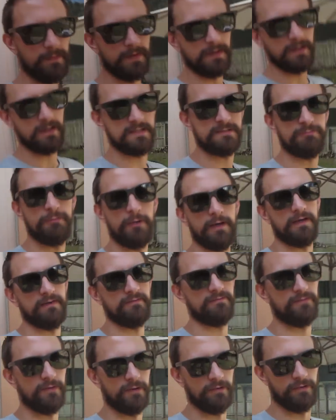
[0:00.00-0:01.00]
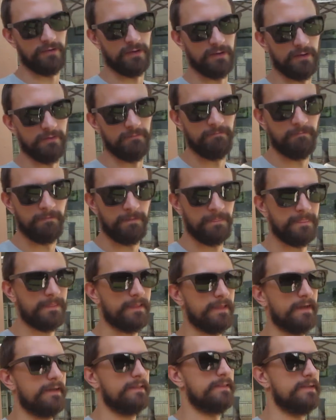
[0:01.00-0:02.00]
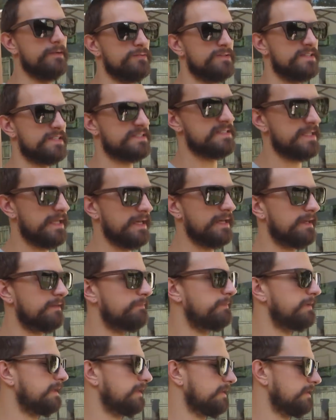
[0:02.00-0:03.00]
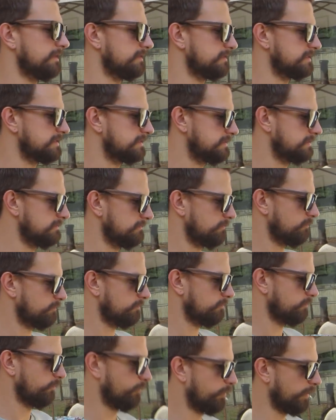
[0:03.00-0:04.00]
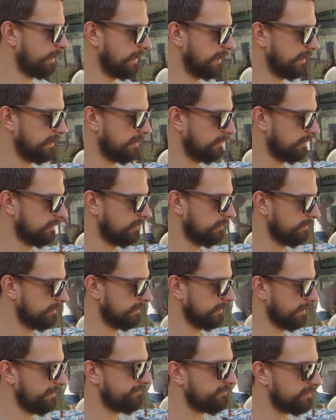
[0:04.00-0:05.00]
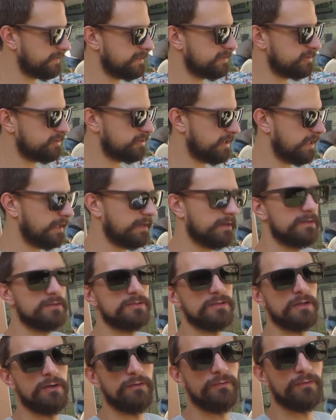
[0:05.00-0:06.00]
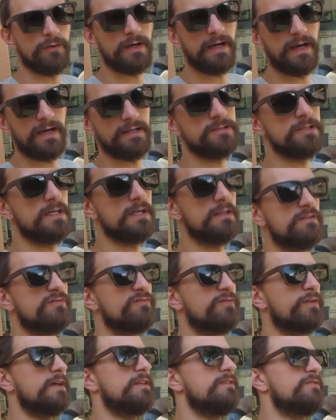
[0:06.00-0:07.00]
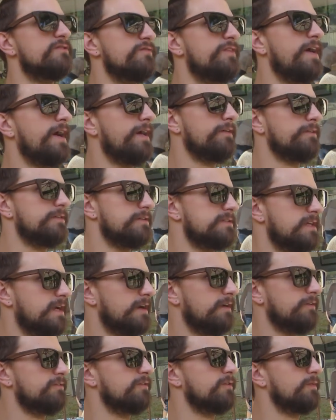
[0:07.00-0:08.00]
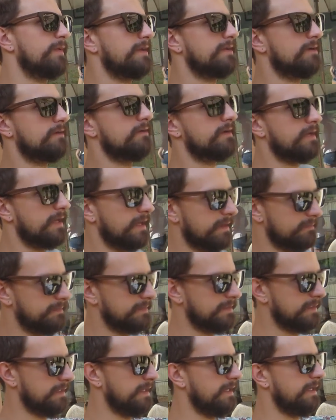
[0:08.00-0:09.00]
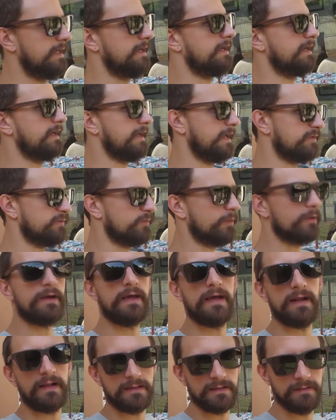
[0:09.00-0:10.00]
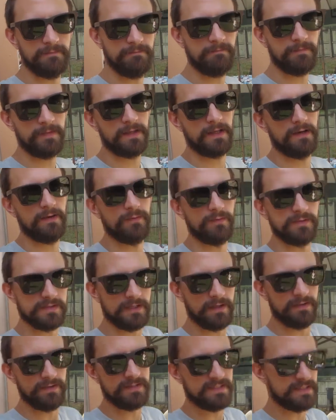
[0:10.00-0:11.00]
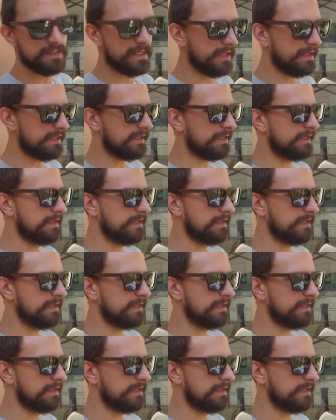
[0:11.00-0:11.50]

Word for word: me explain further. There was a snake because we left these chairs over at Jenn's friend's Valerie's house, so we had to go get them. And as we were getting them, we saw the snake.